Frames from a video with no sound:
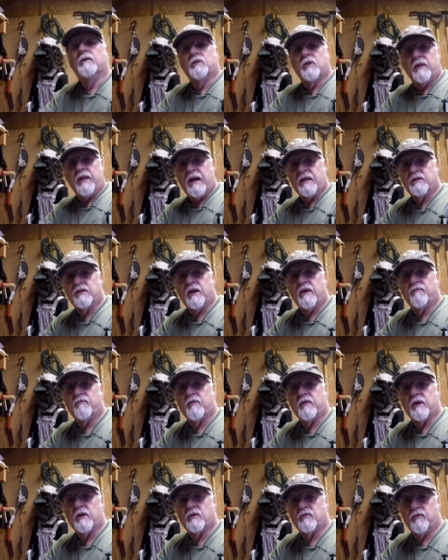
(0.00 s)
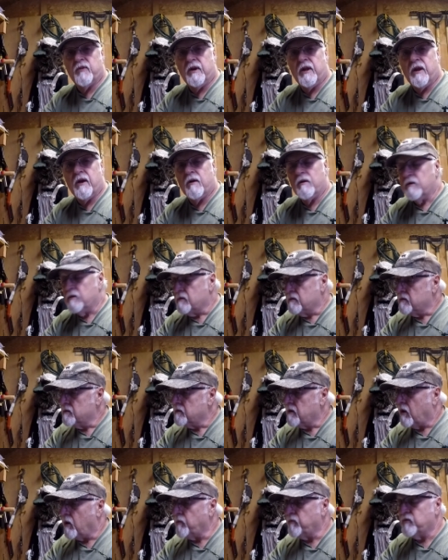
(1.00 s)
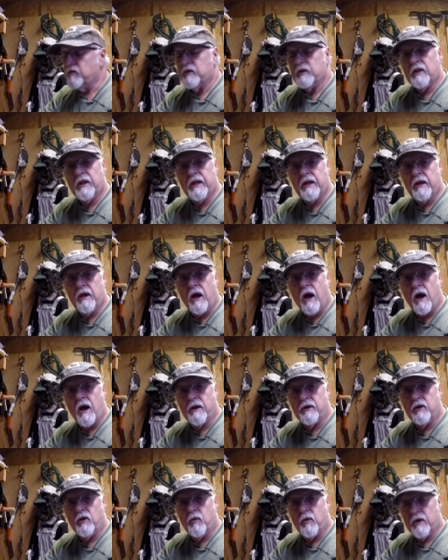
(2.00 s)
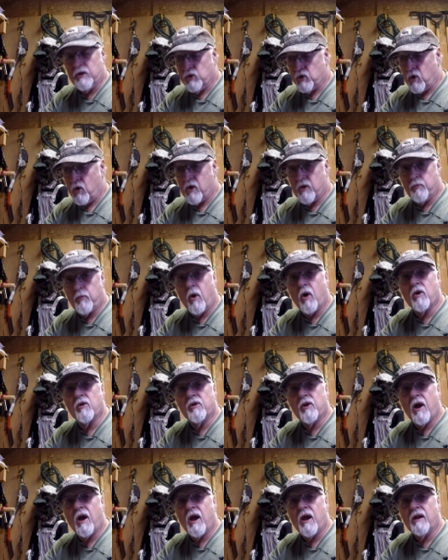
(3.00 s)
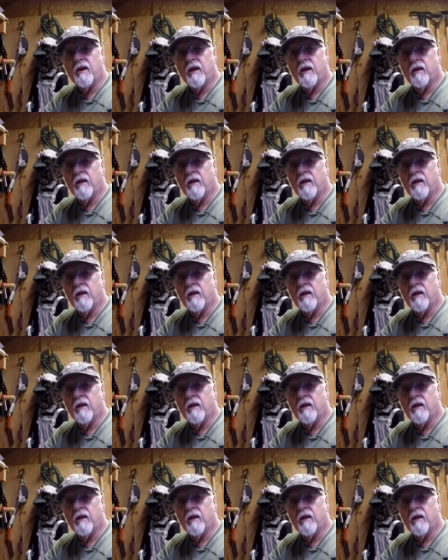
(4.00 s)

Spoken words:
So that's it for this video. Hopefully you enjoyed part 9,